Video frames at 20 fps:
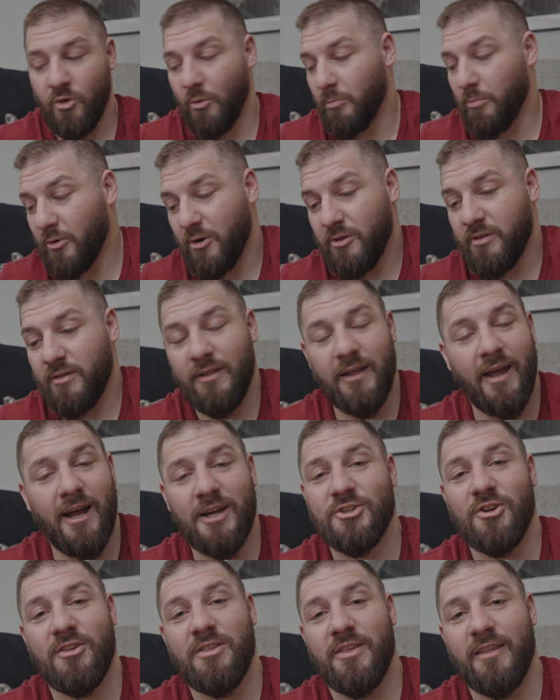So personally,
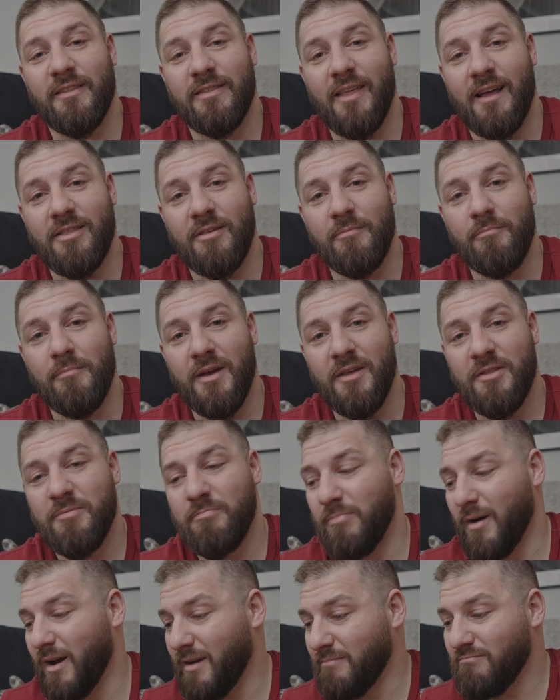I just think that's a myth,
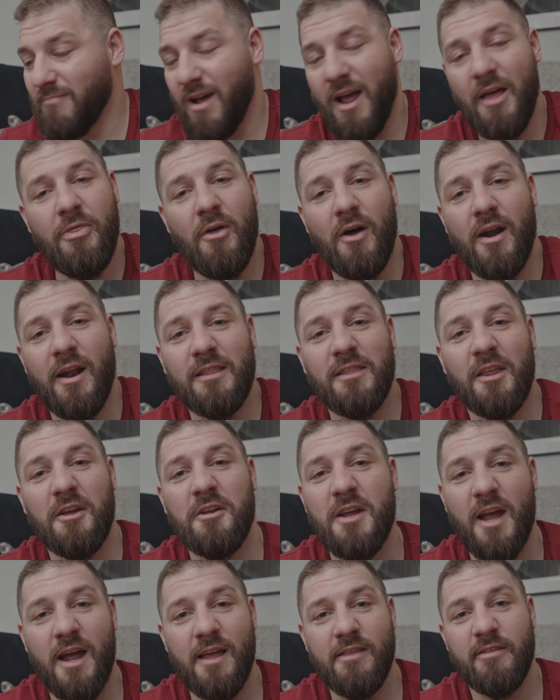but I thought I'd let
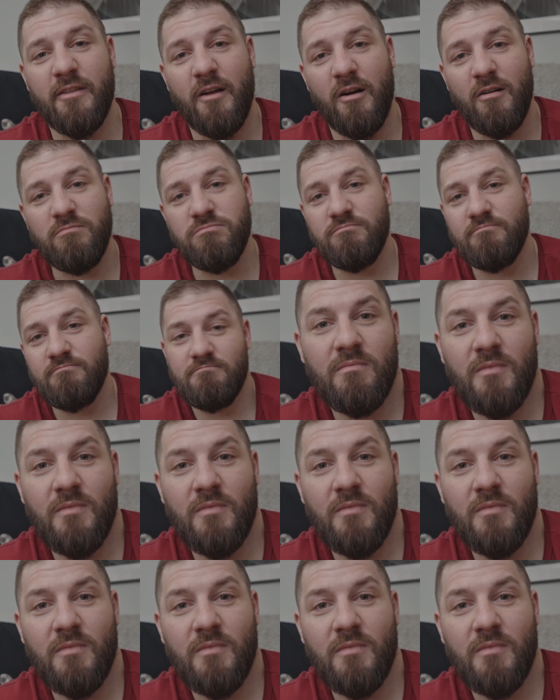you guys know.